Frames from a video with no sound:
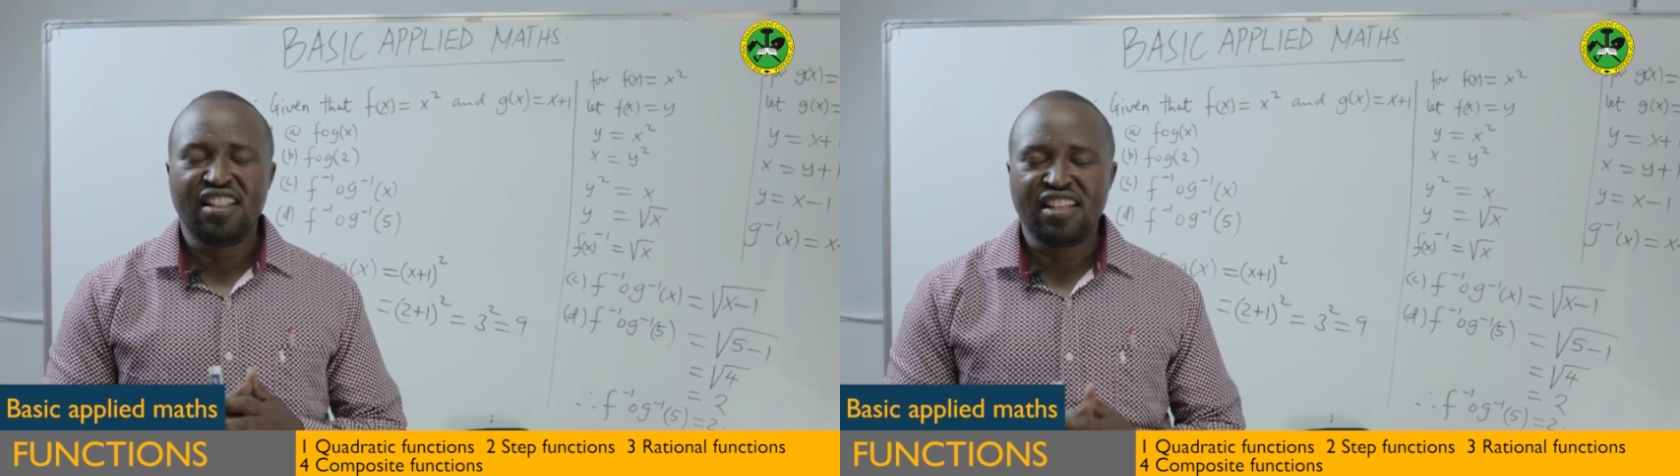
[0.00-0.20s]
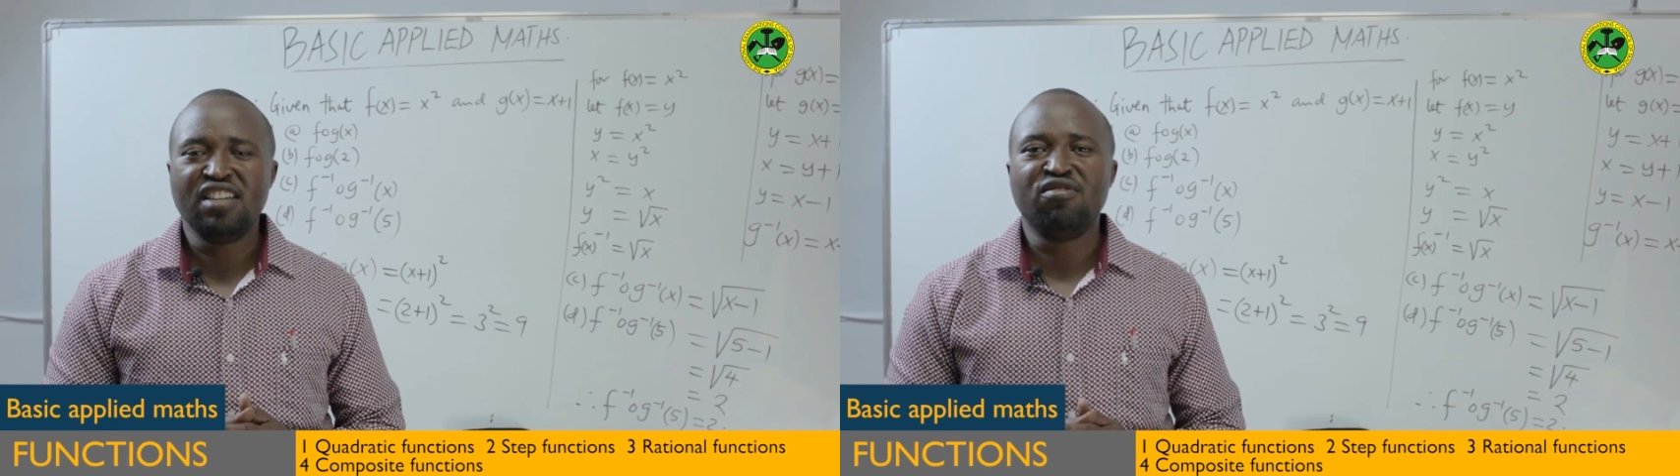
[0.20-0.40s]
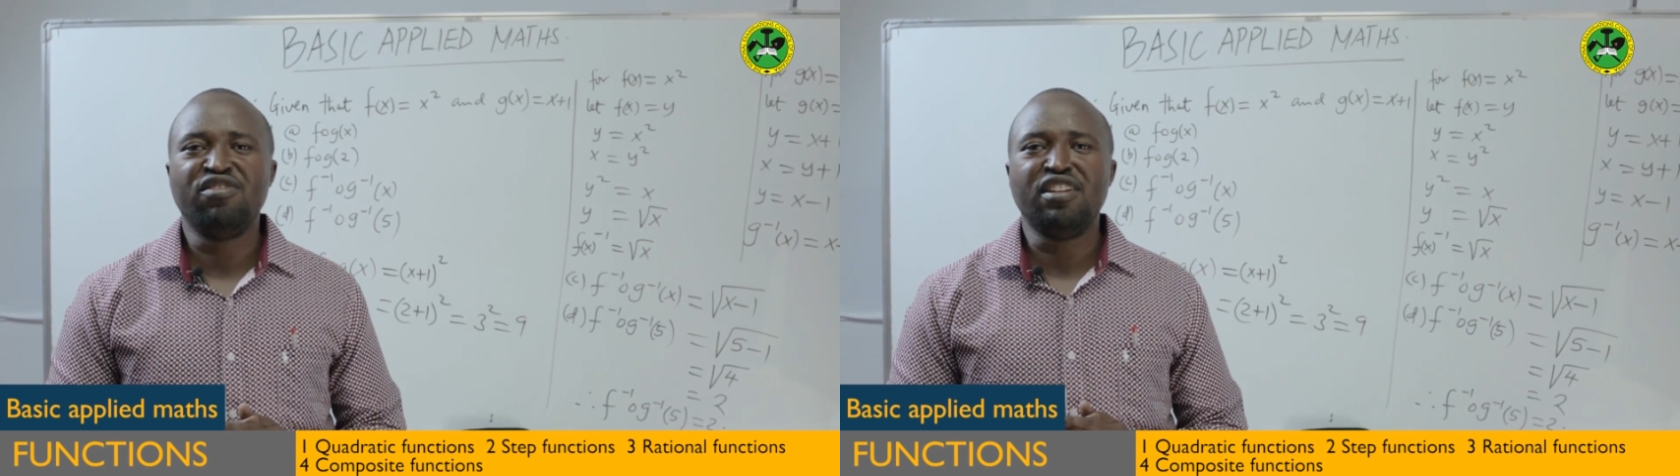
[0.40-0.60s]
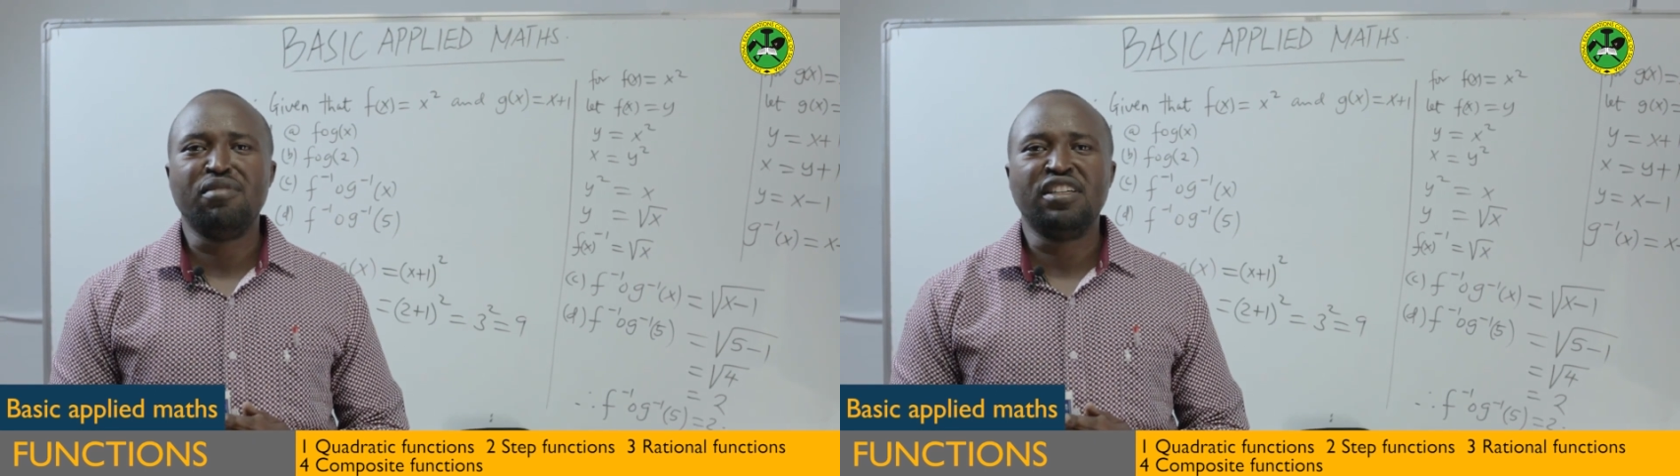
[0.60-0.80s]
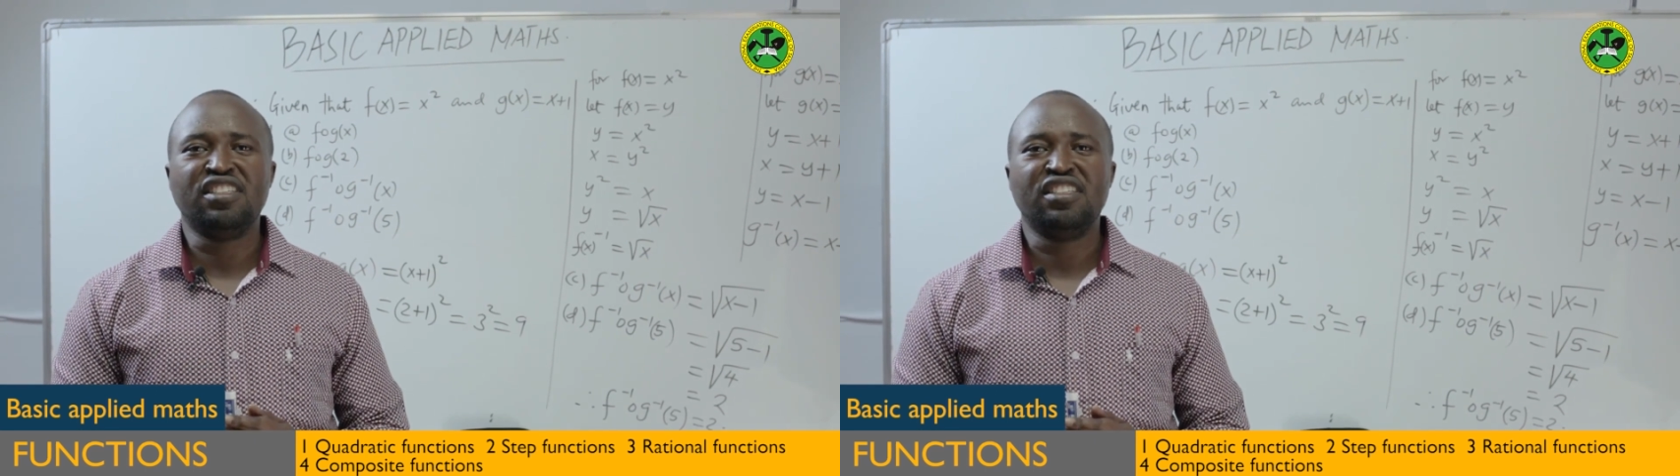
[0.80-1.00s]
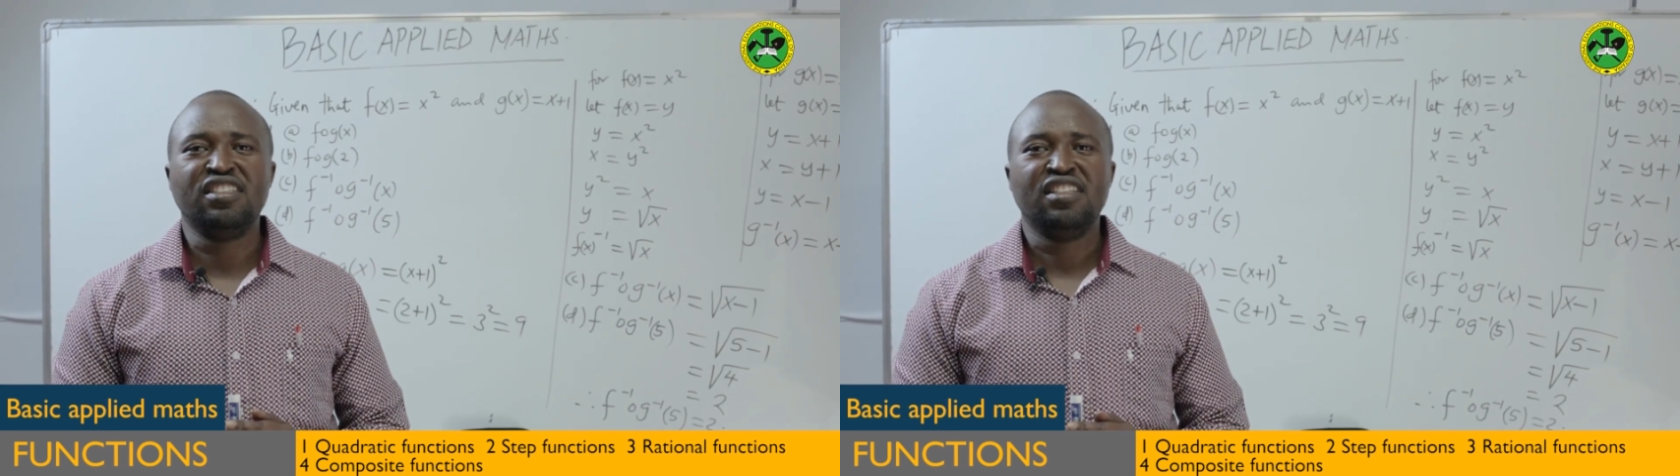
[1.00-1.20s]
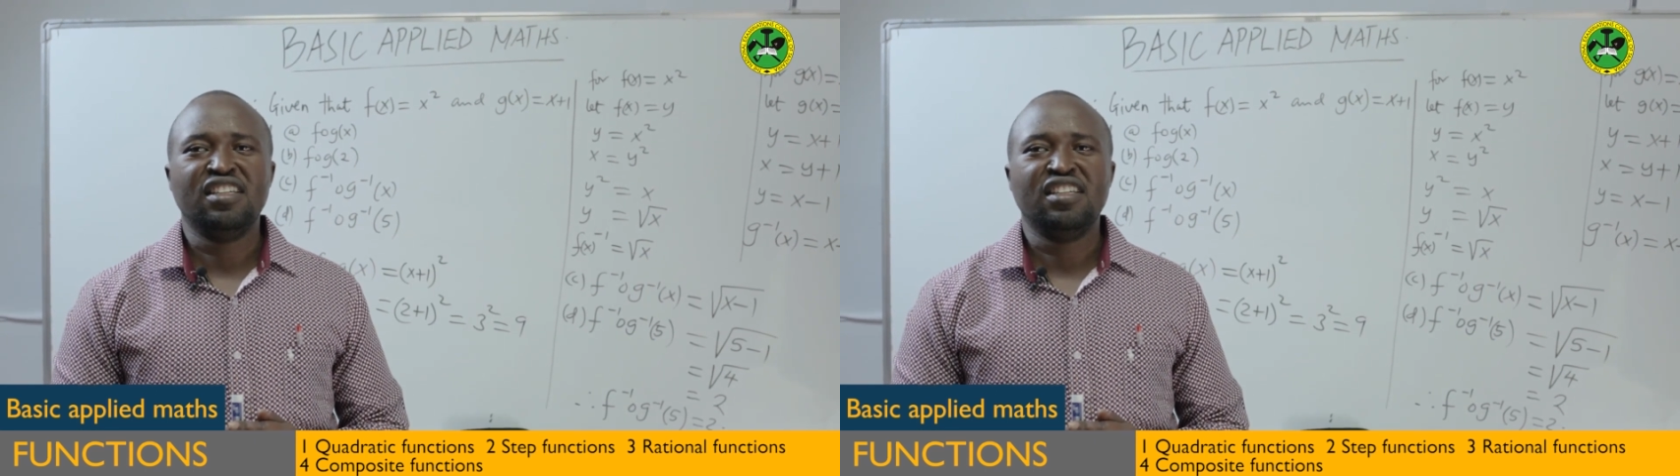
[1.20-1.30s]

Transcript: Thank you very much,